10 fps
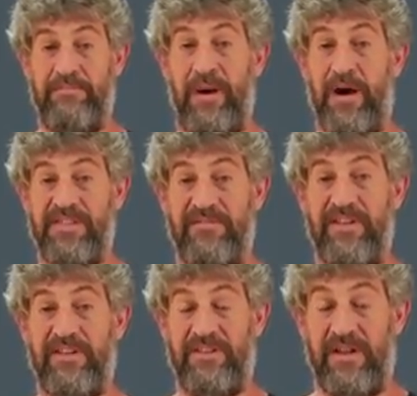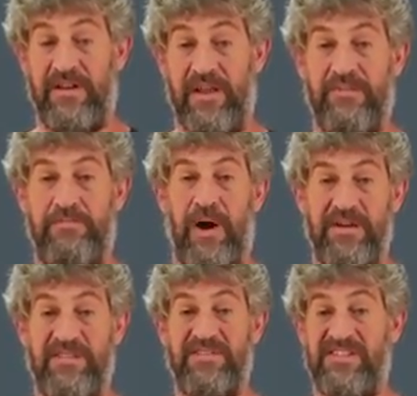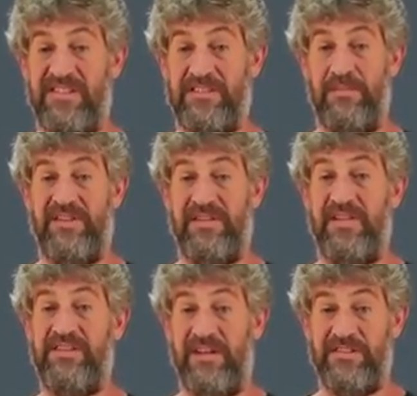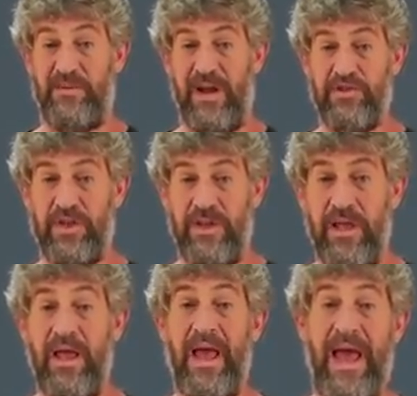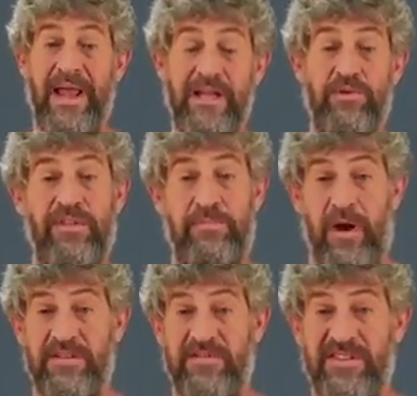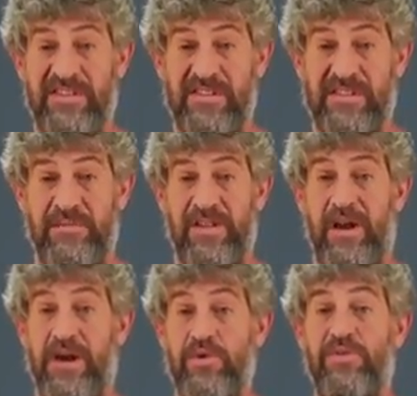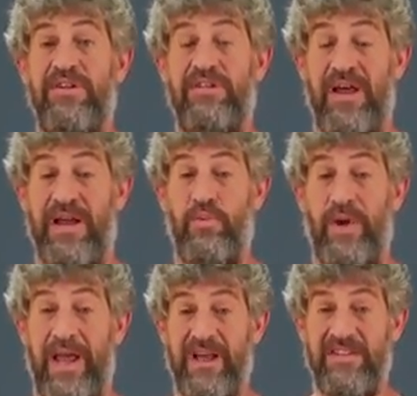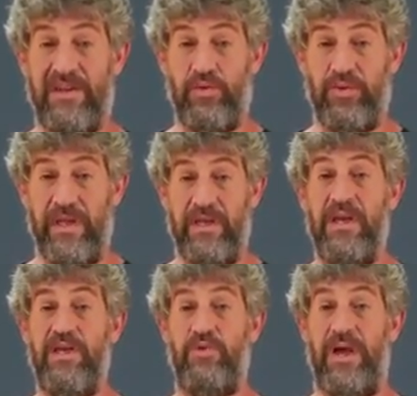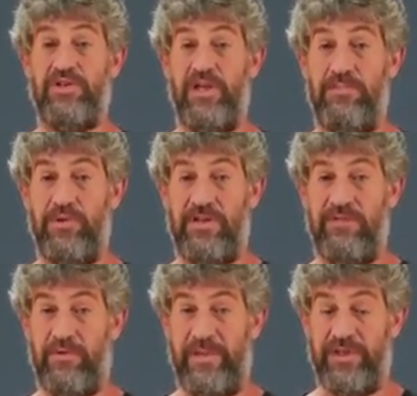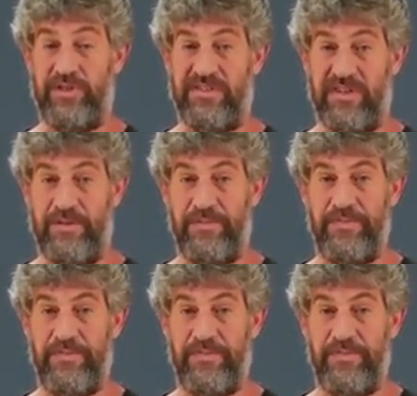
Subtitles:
parts of the system that need the instruction, and into the parts of the system that are used inside when executing to actually put information there.